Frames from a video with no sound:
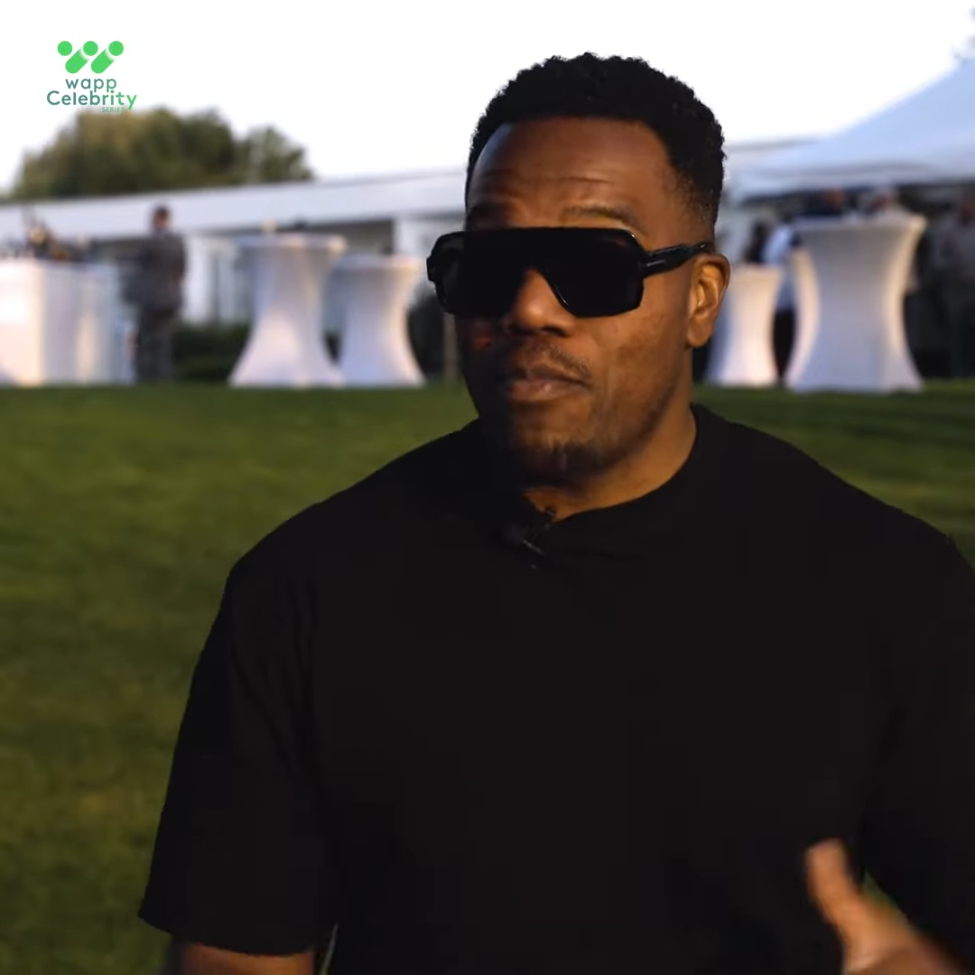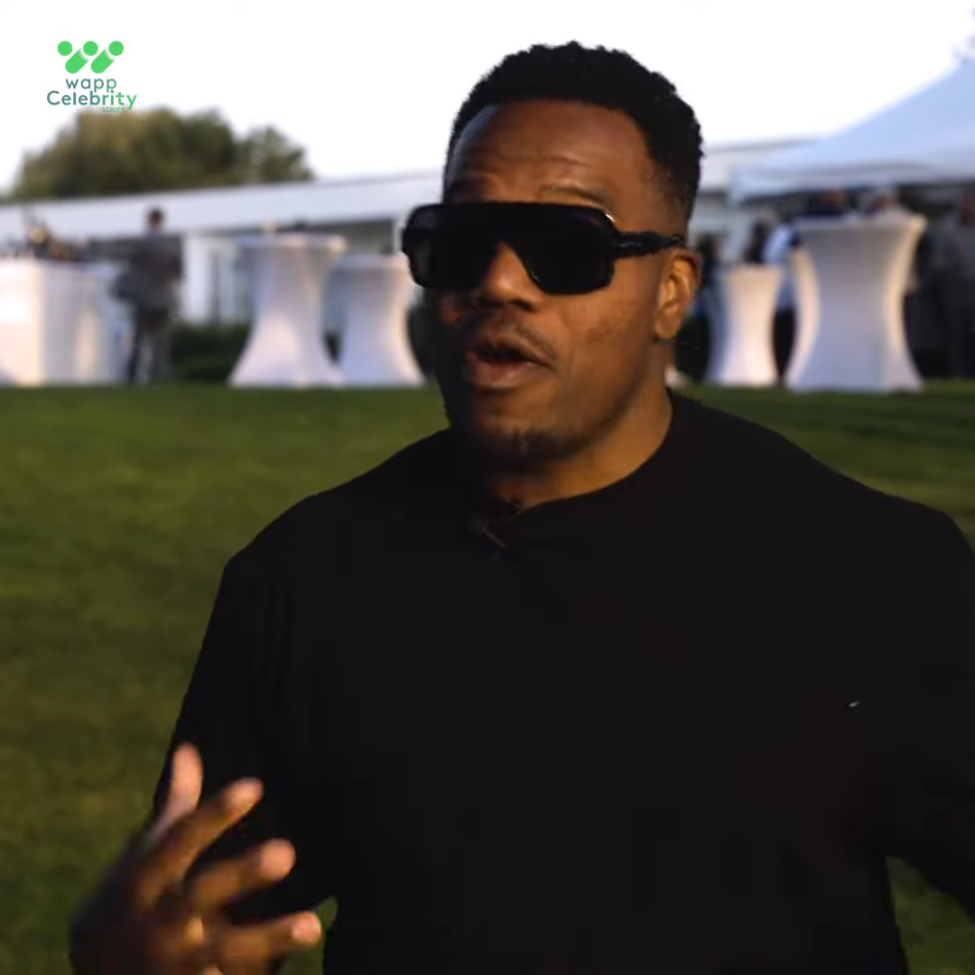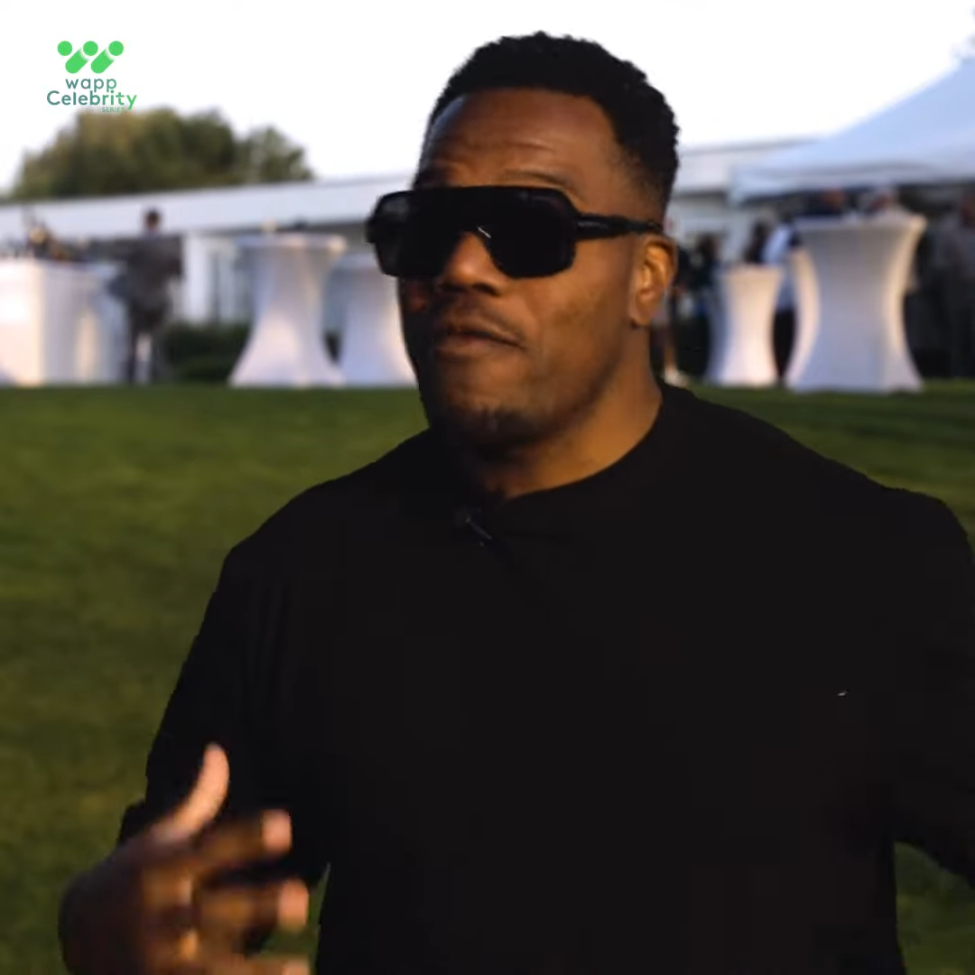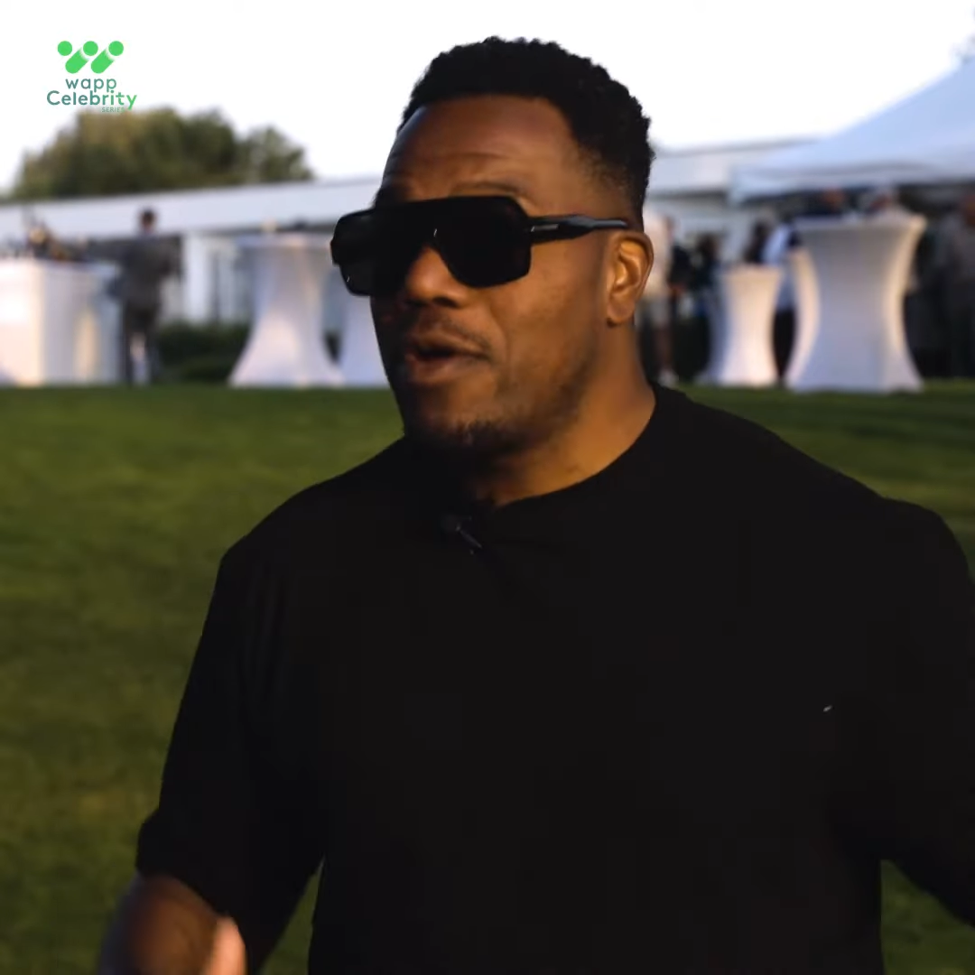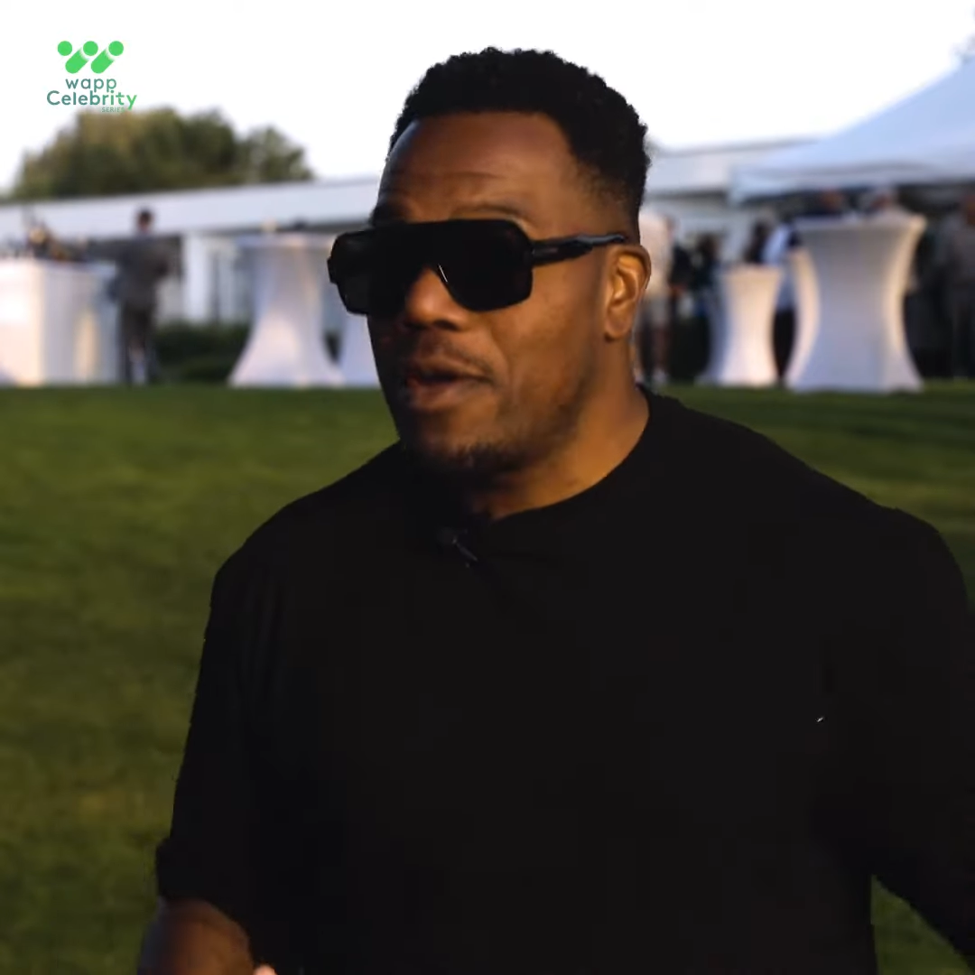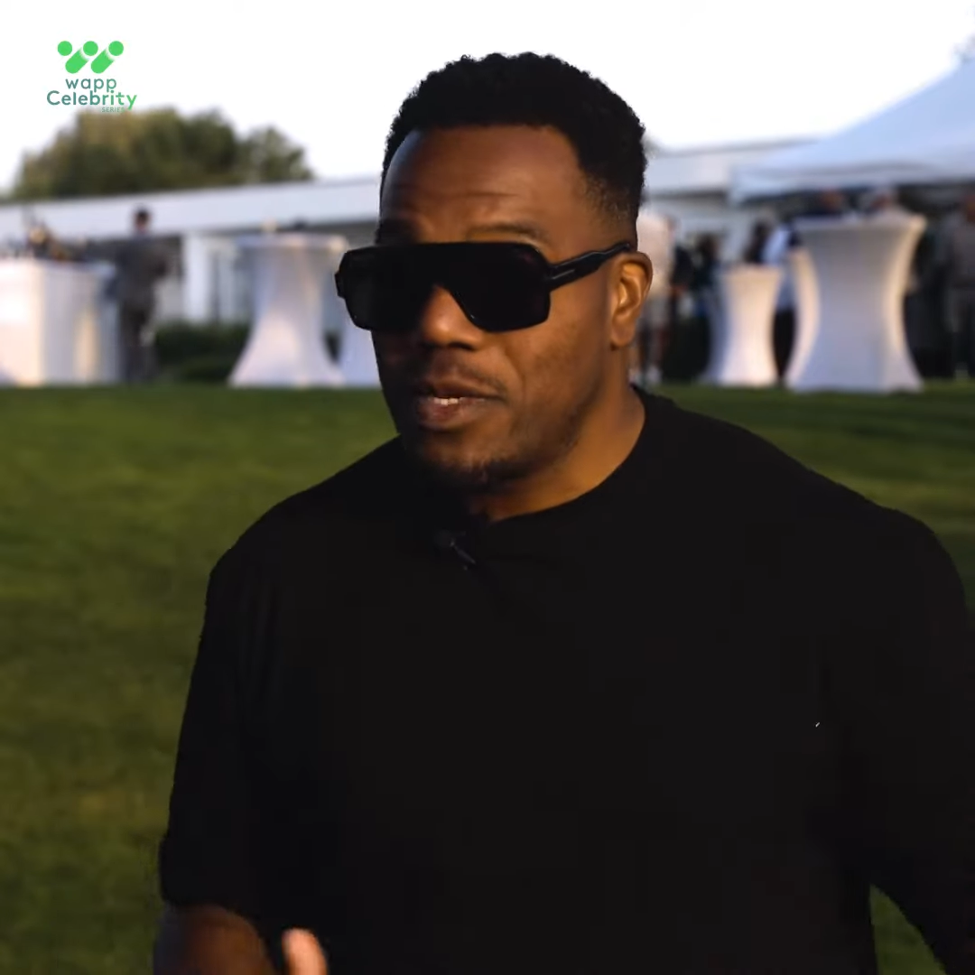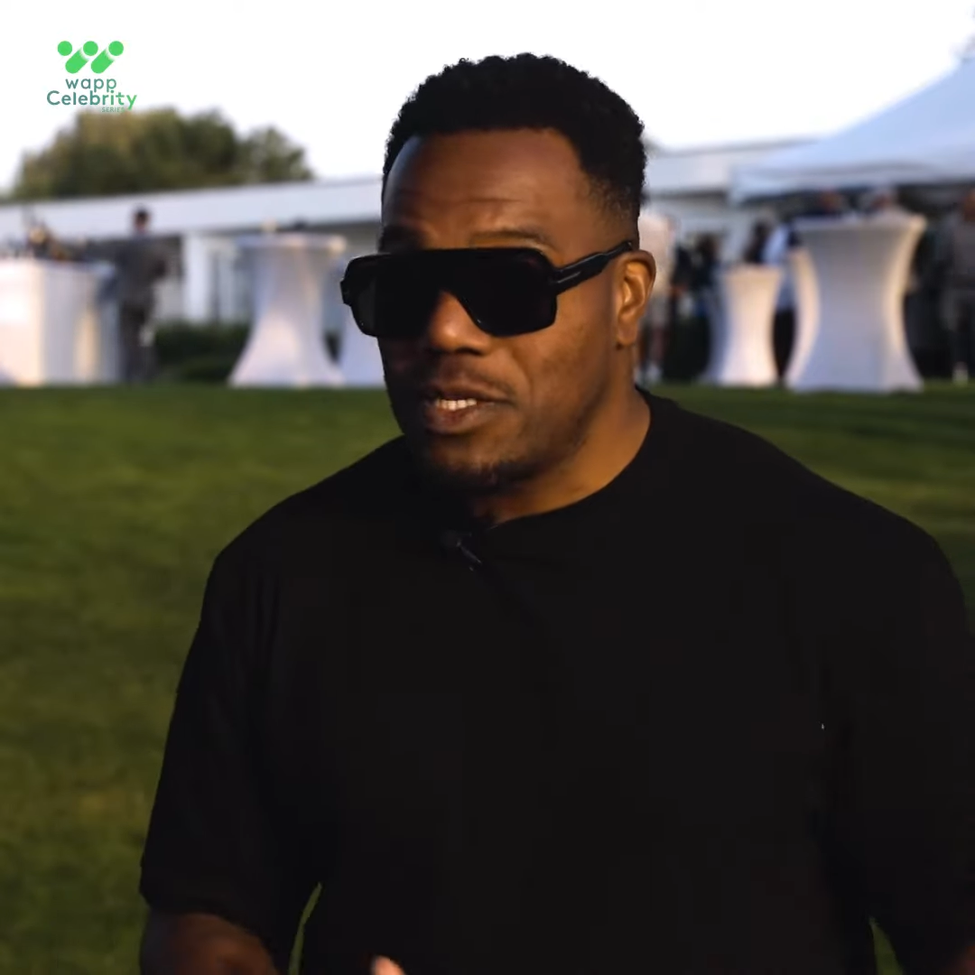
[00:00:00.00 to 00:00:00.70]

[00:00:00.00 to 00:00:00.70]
brother and